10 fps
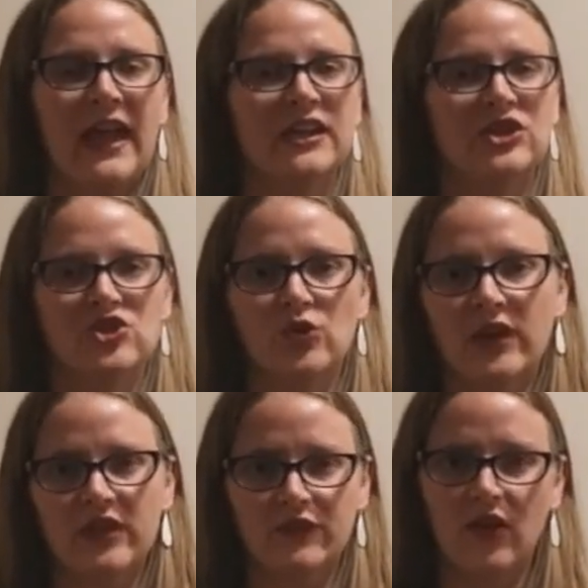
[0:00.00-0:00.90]
and
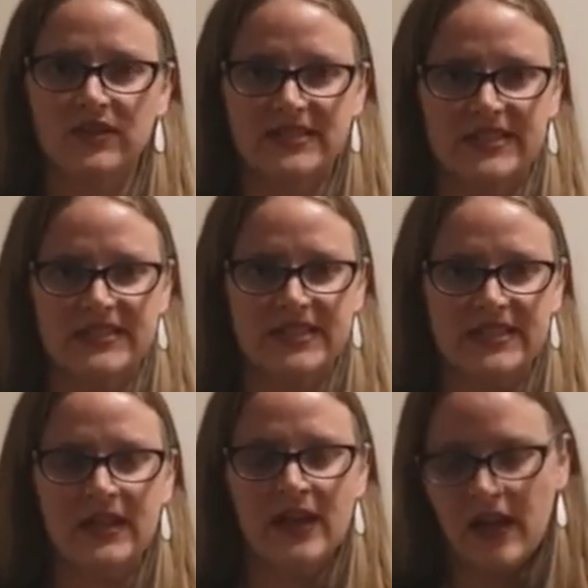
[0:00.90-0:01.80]
enjoy the fall
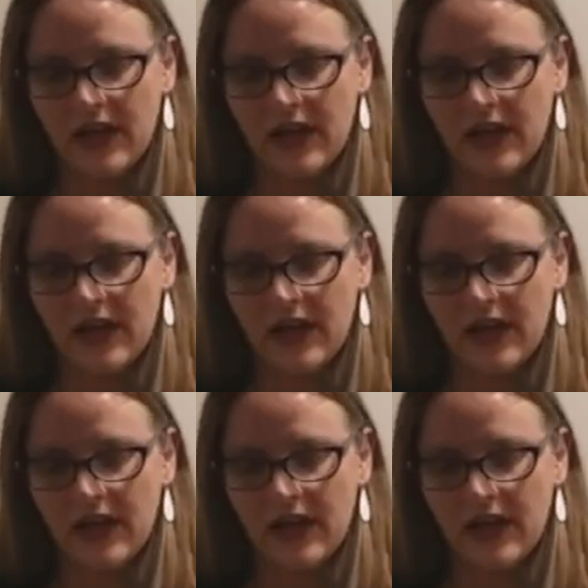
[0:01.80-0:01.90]
season.